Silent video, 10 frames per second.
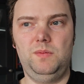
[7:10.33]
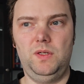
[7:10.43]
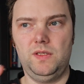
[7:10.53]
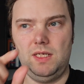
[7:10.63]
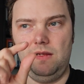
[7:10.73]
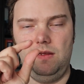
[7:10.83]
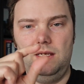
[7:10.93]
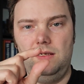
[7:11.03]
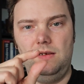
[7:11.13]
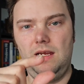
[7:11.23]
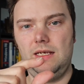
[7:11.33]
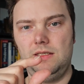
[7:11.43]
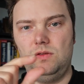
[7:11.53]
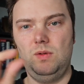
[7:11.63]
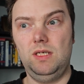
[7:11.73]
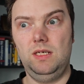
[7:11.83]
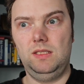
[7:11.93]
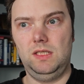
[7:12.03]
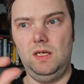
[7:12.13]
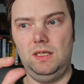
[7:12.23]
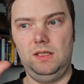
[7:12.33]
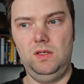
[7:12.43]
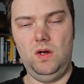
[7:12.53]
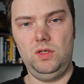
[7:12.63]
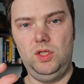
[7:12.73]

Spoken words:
because I think in the text it's written it's like not